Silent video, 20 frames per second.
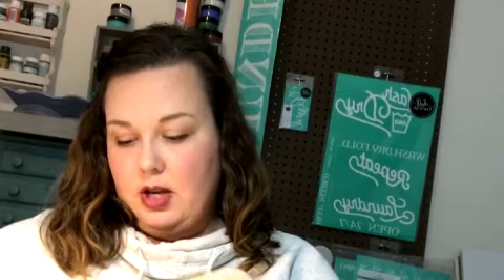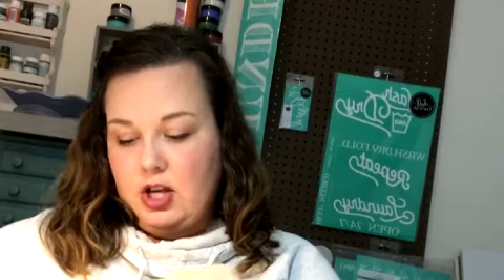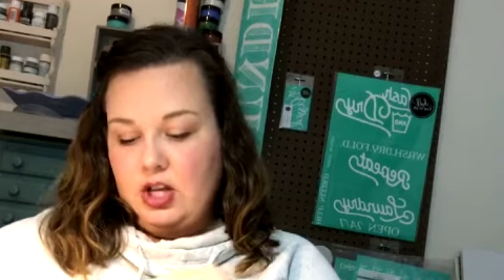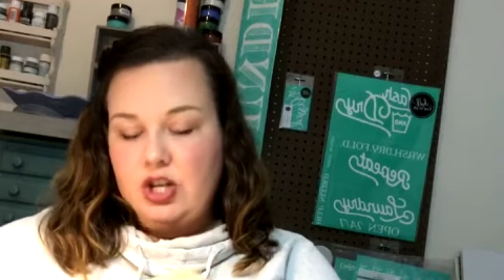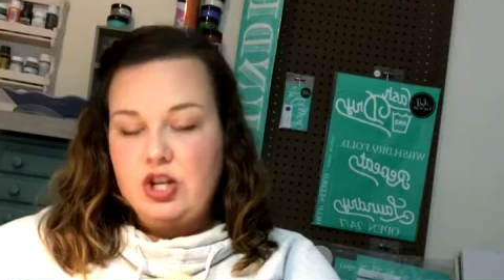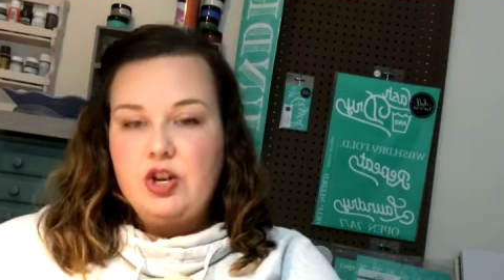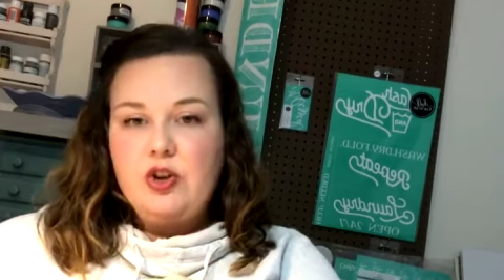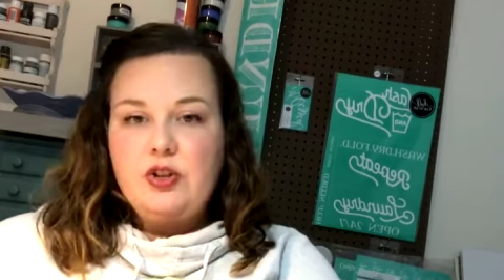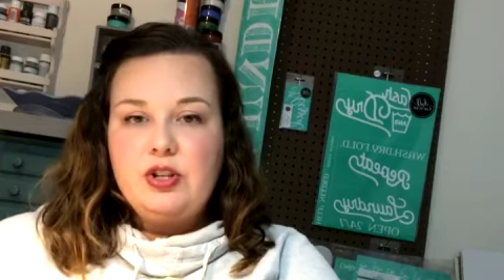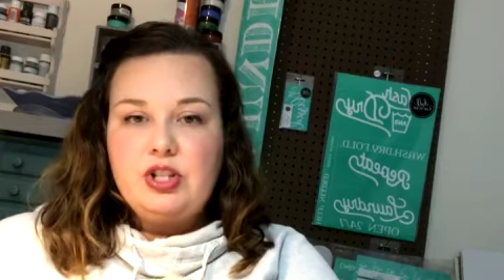
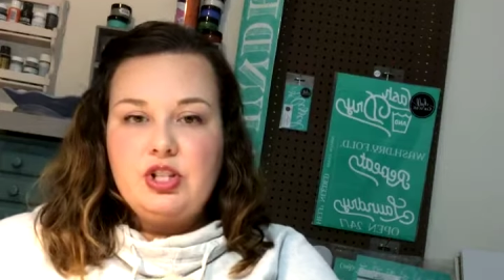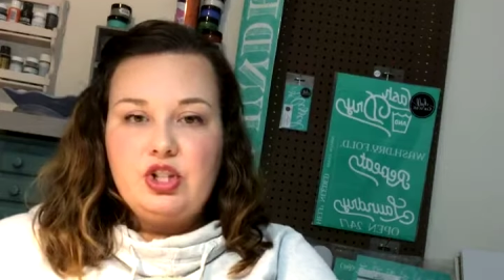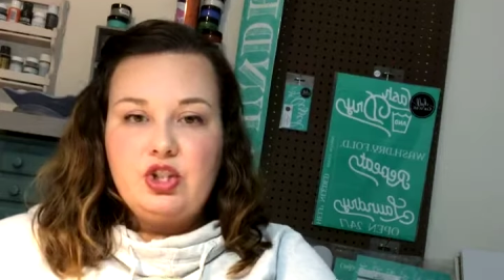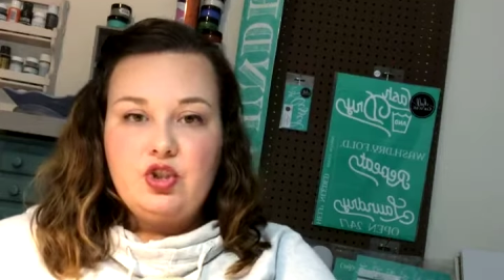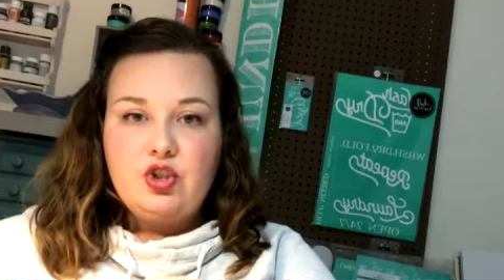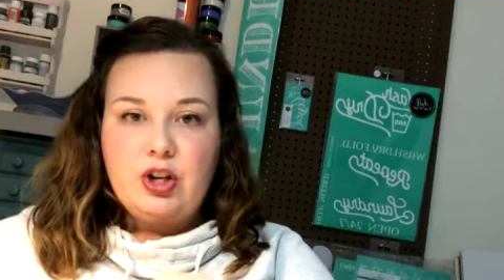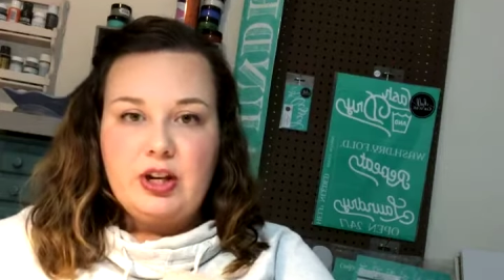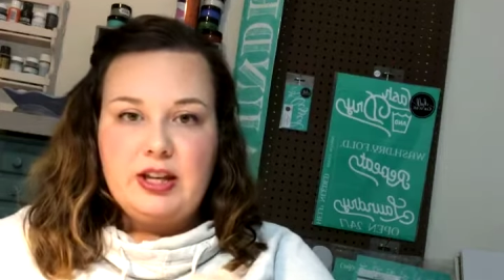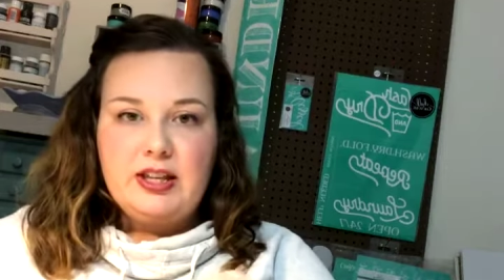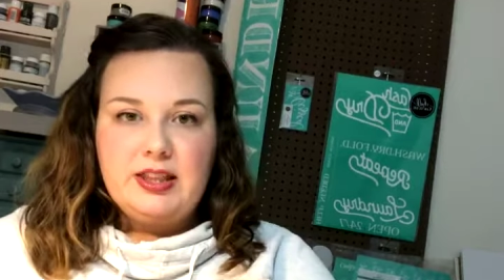You know the
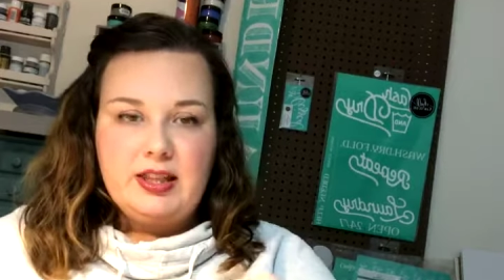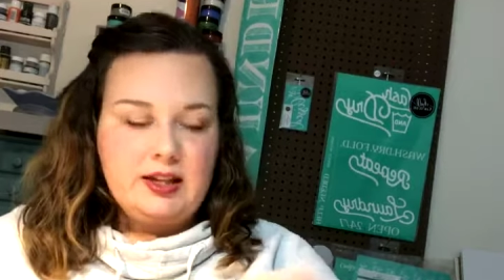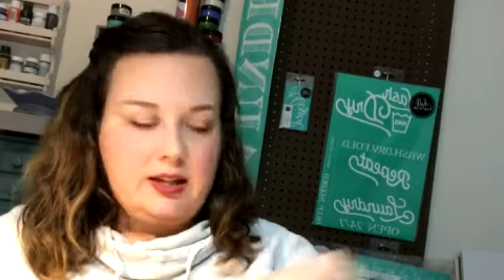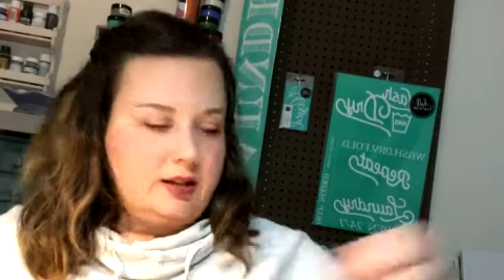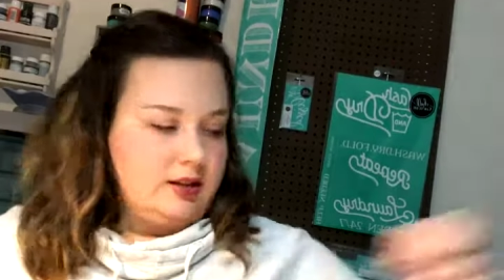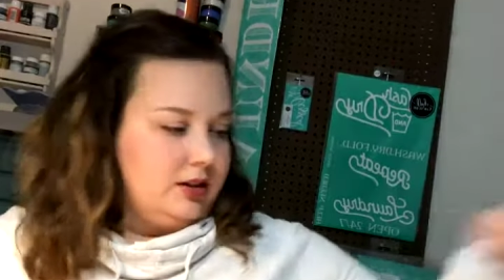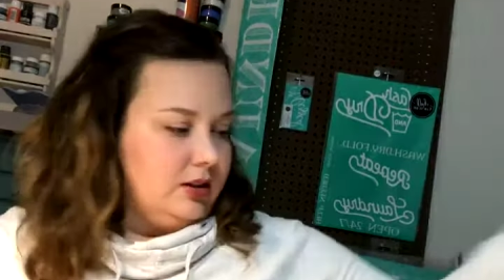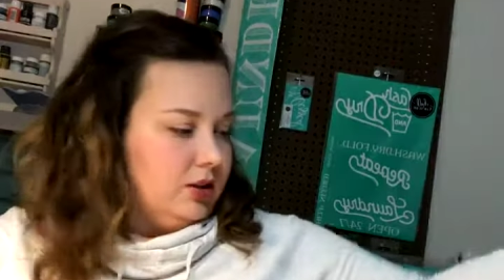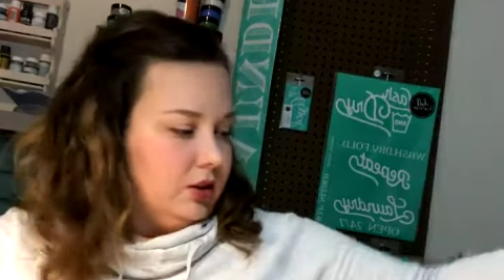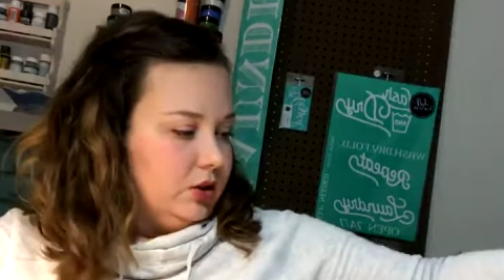string that
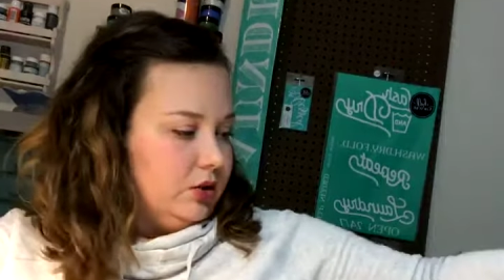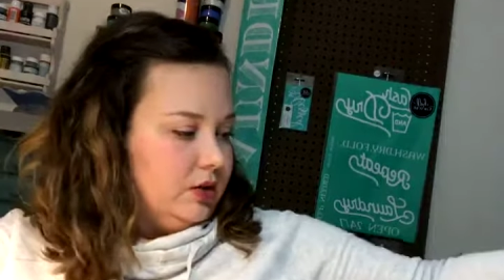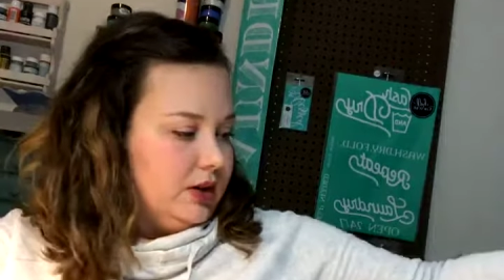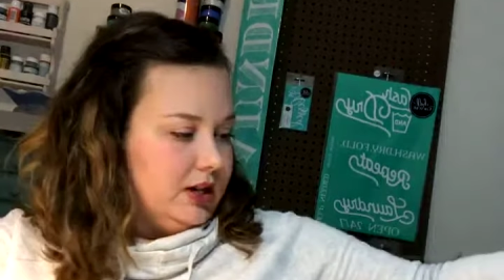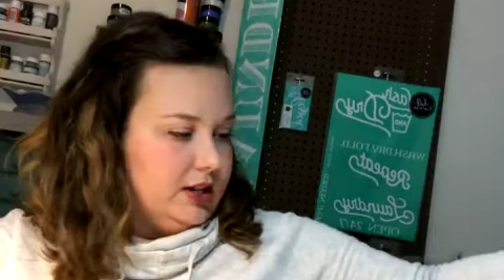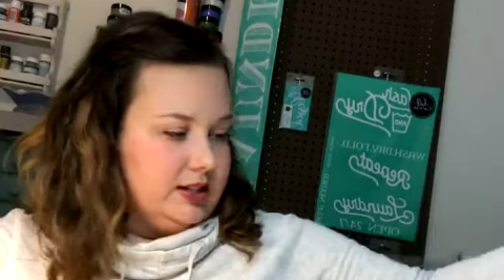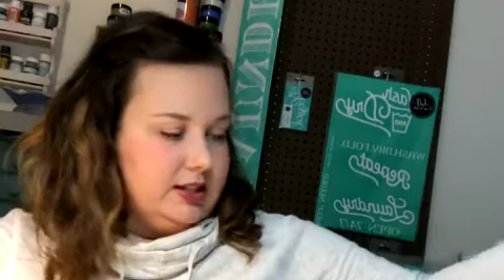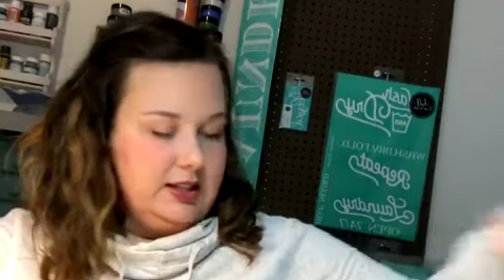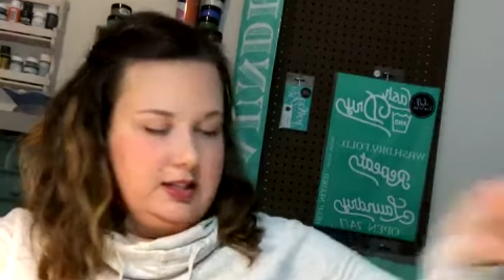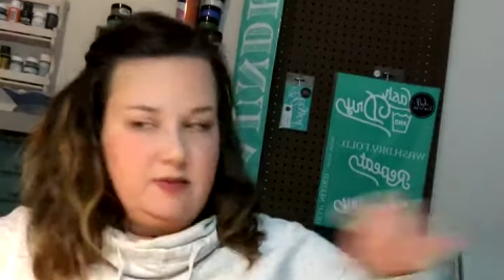glue
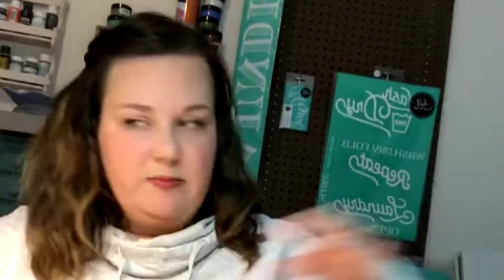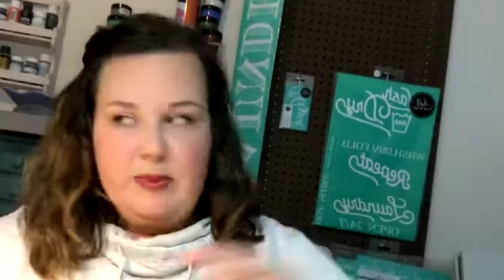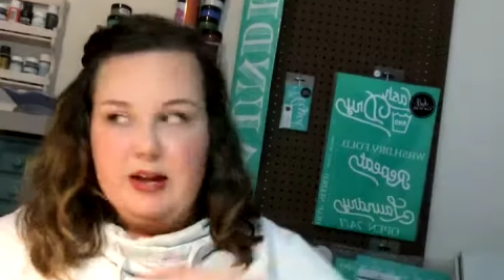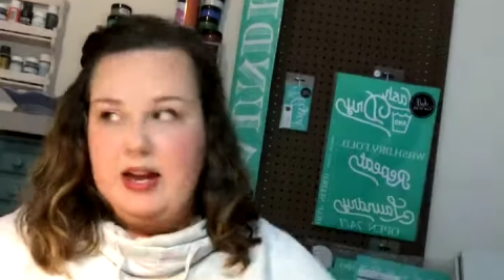guns leave